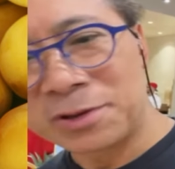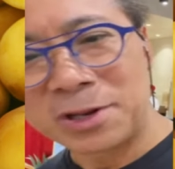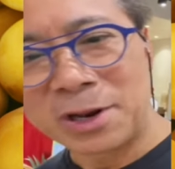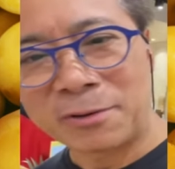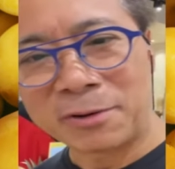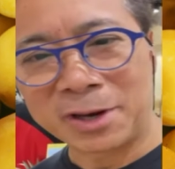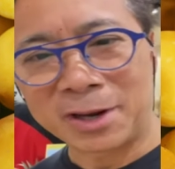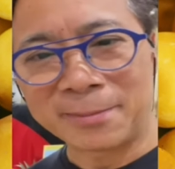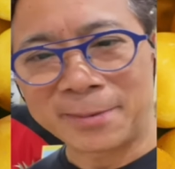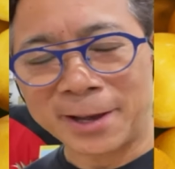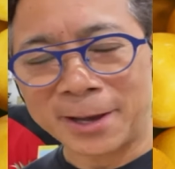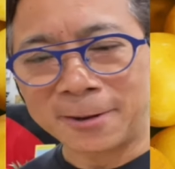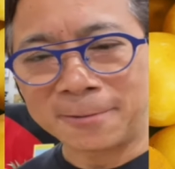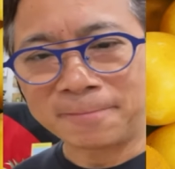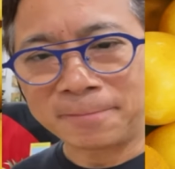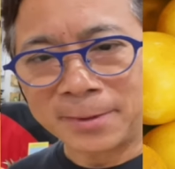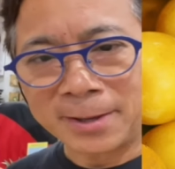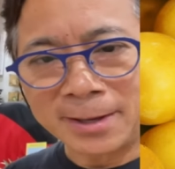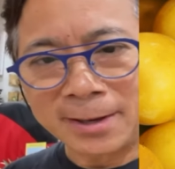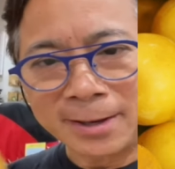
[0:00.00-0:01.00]
knowing about.
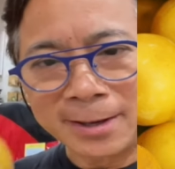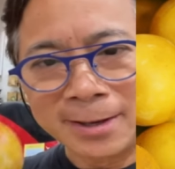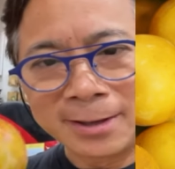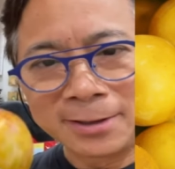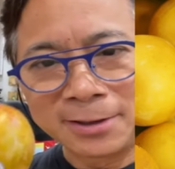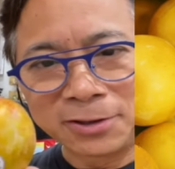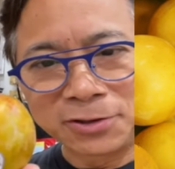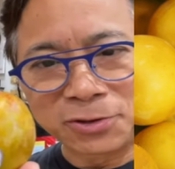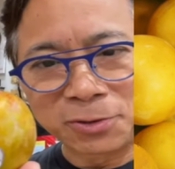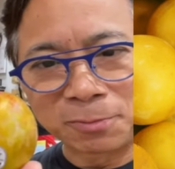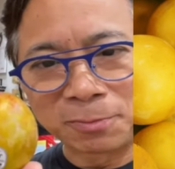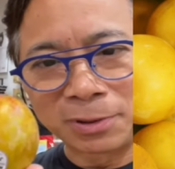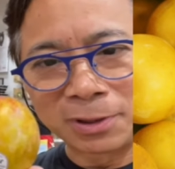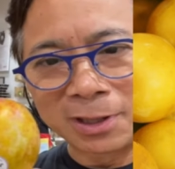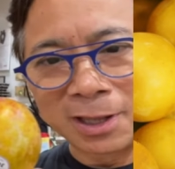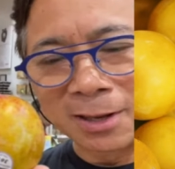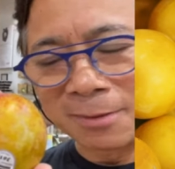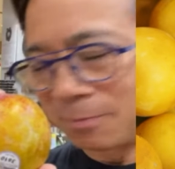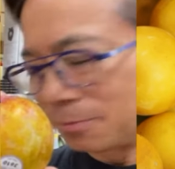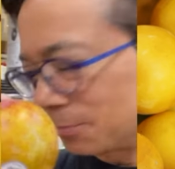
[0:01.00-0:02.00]
These are plums.